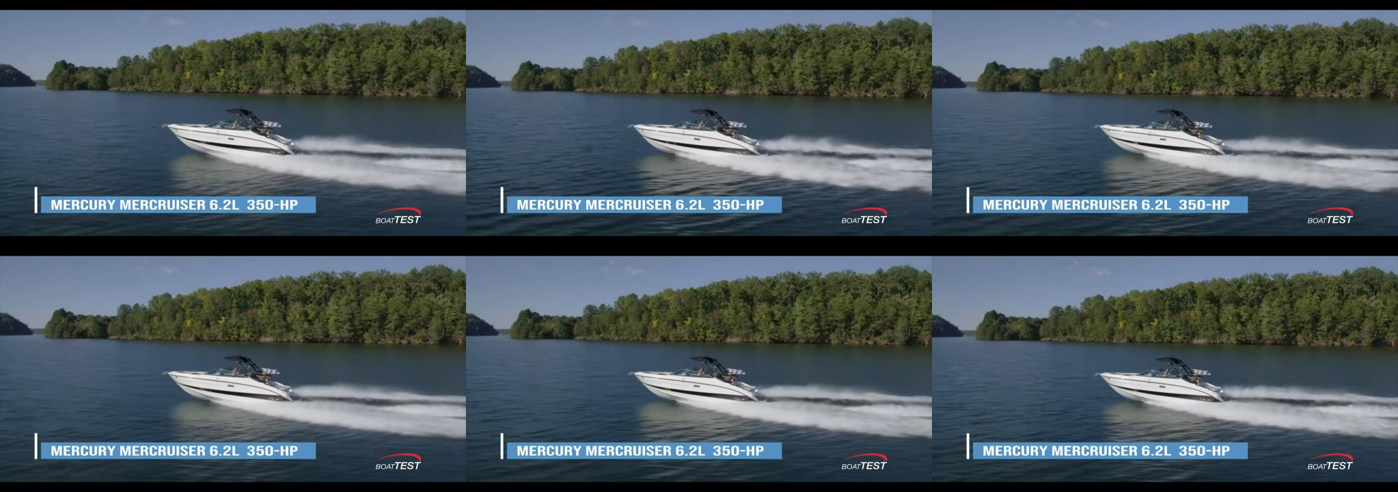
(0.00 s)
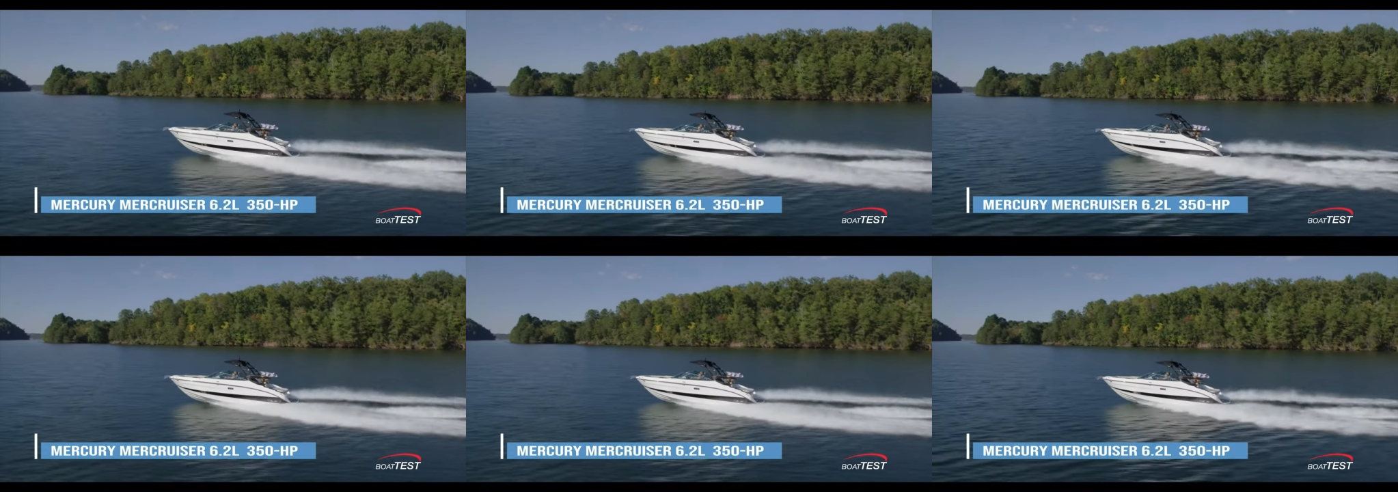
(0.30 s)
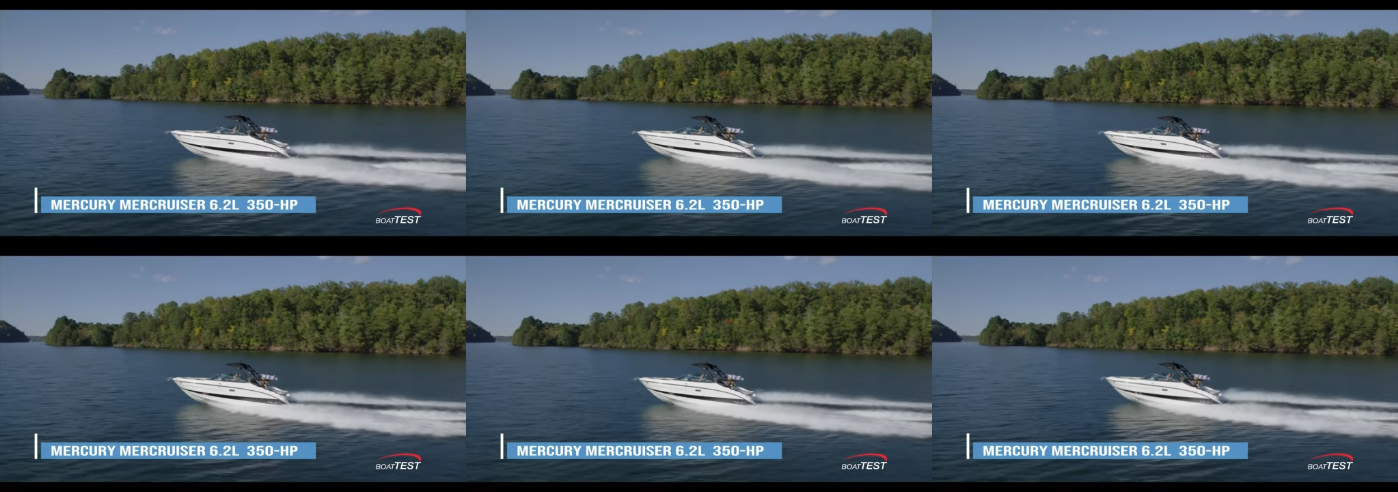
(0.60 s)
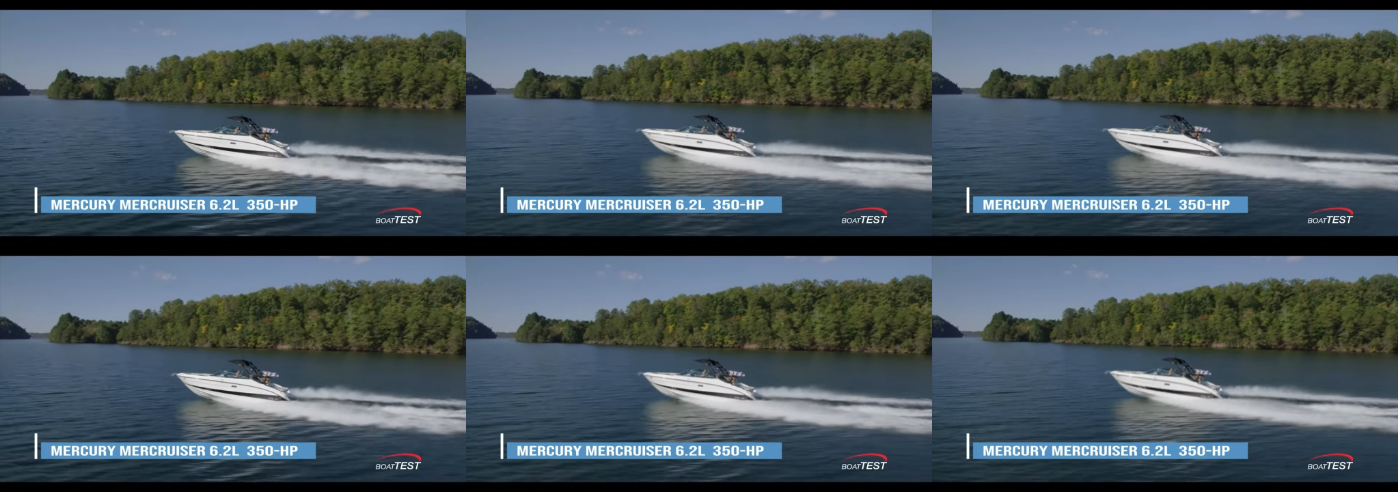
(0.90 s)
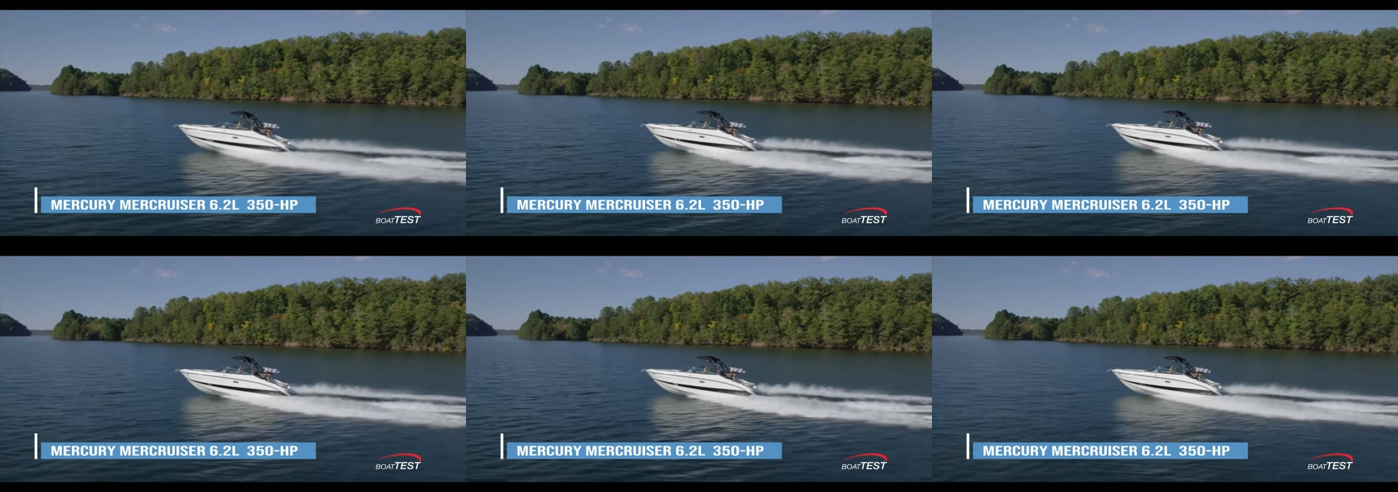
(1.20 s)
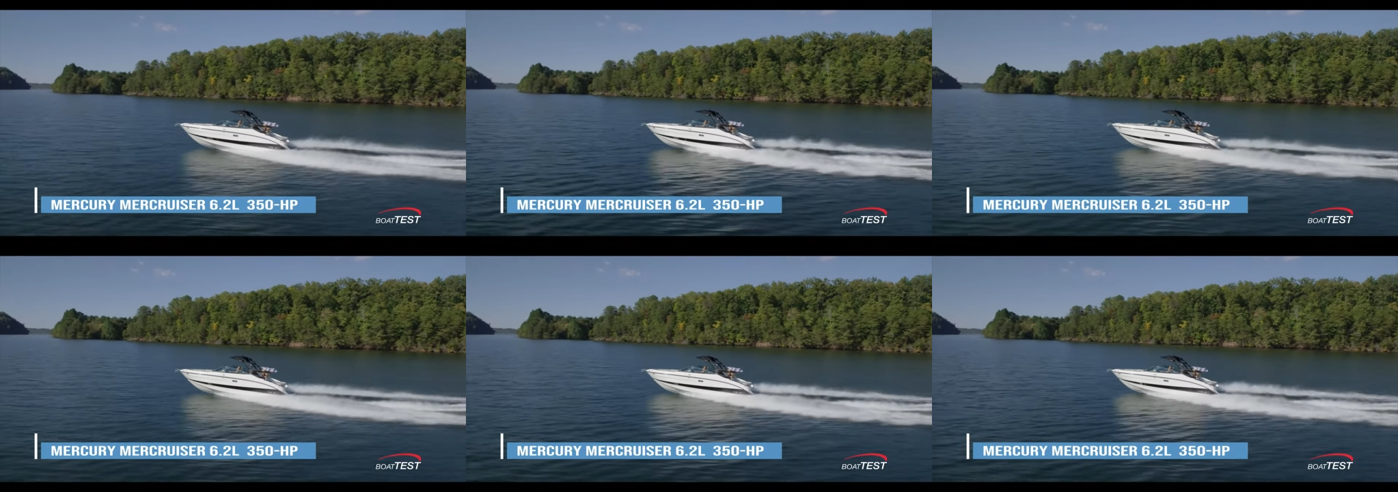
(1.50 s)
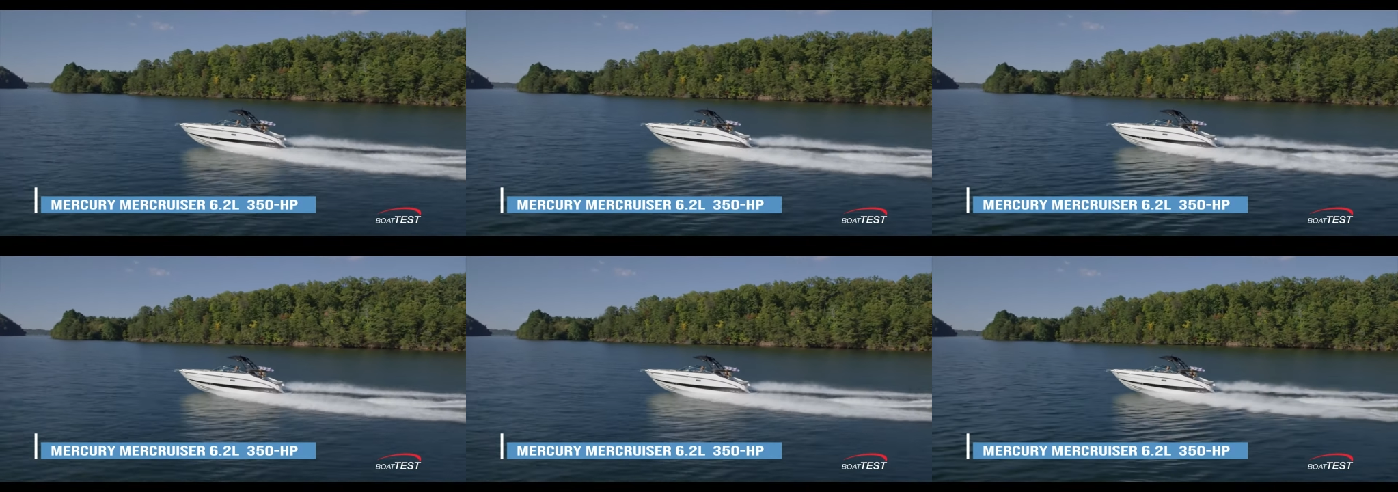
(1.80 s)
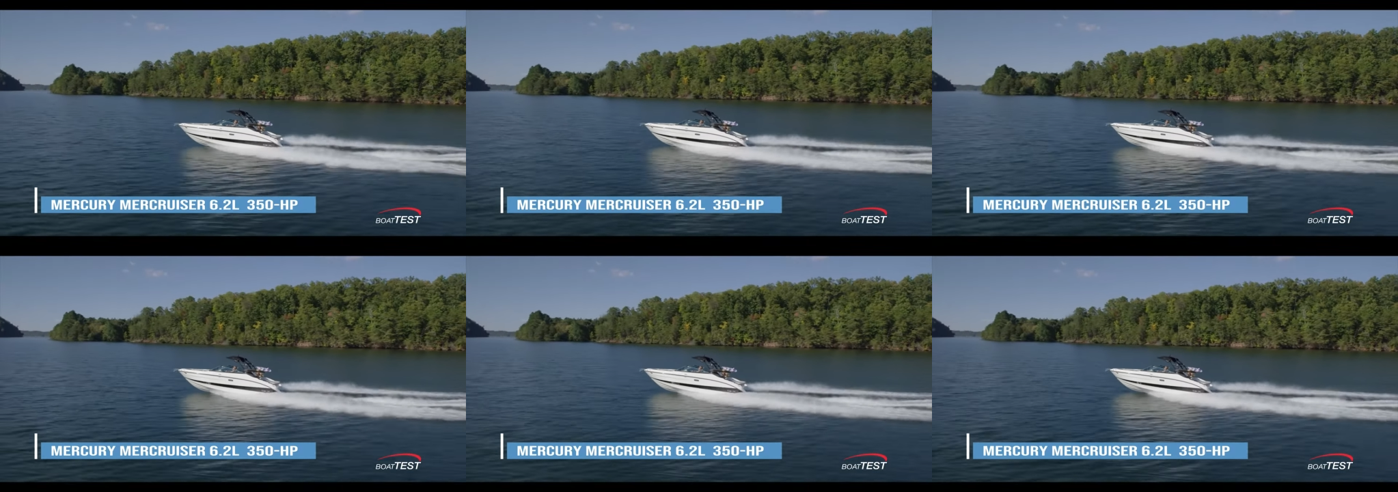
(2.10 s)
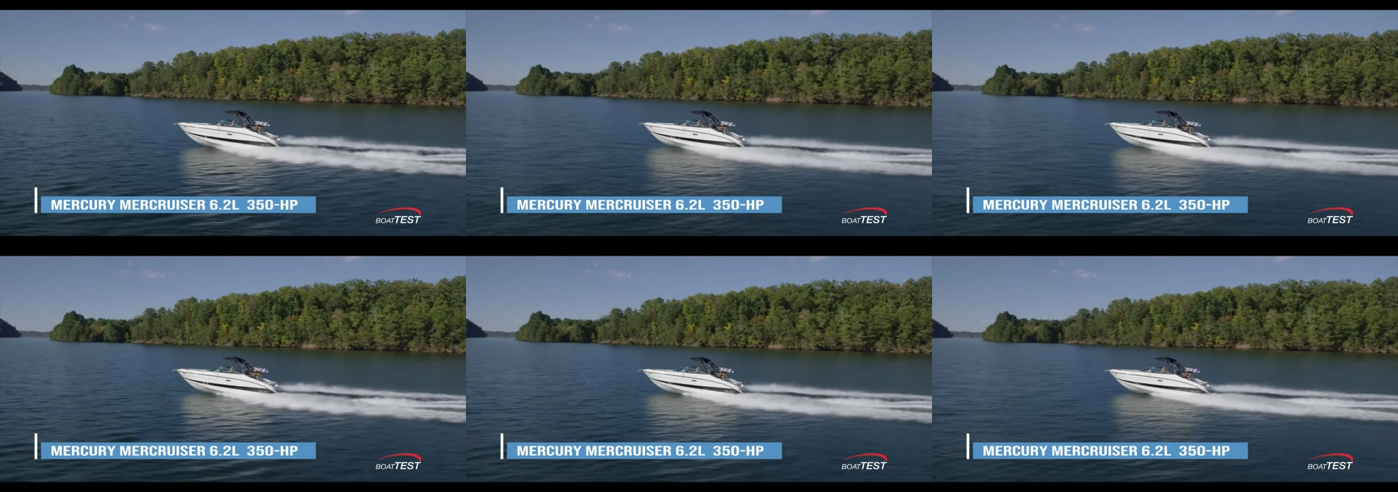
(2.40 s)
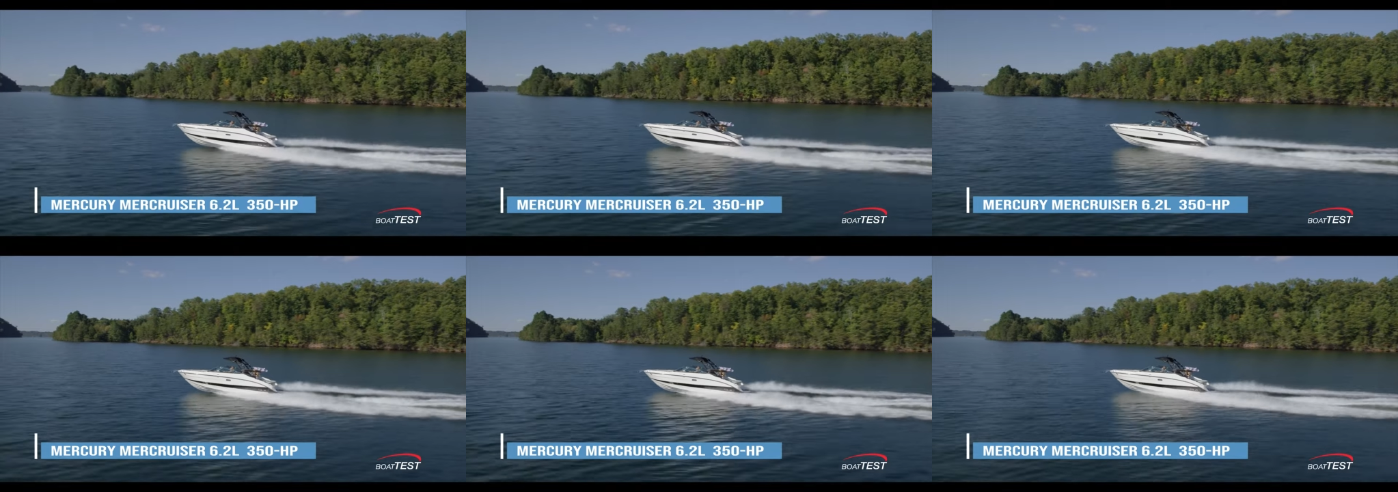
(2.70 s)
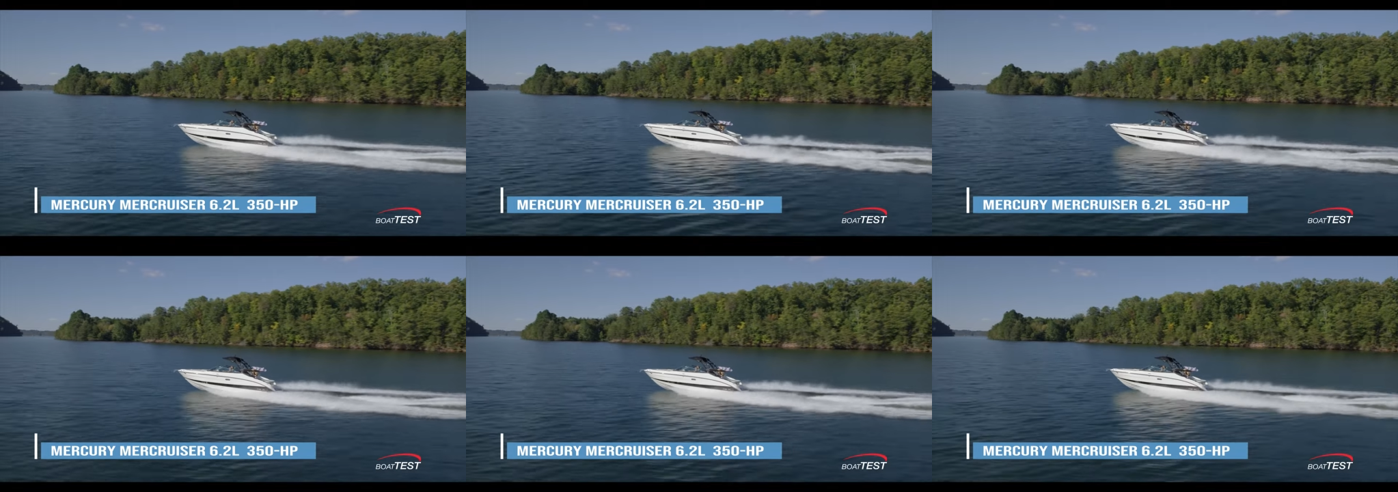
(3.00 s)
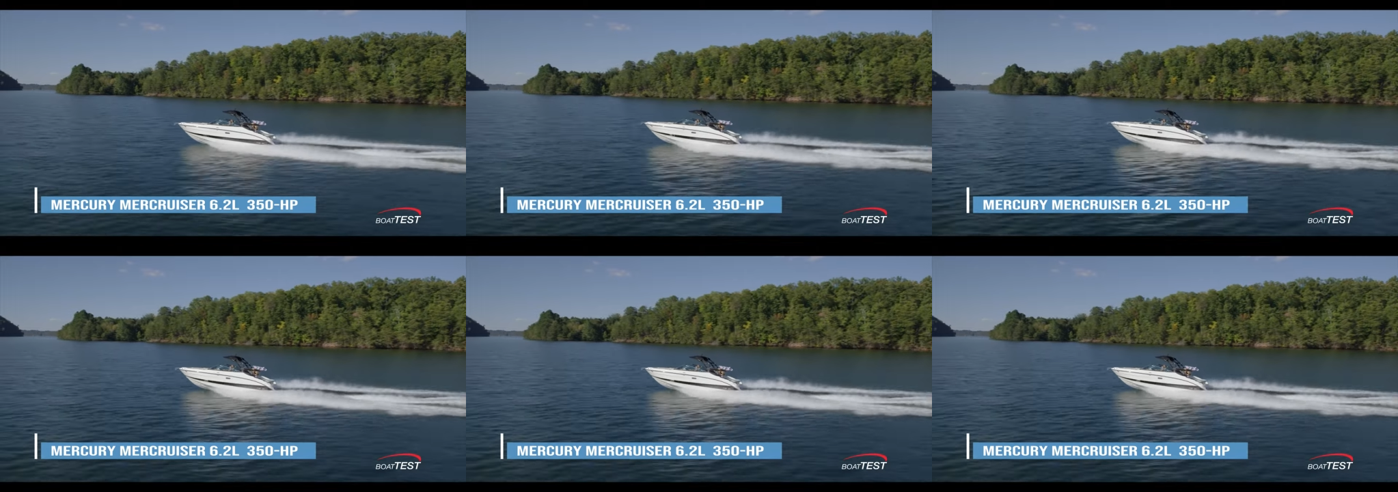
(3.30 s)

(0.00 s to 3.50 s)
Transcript: [unreadable: no face in view]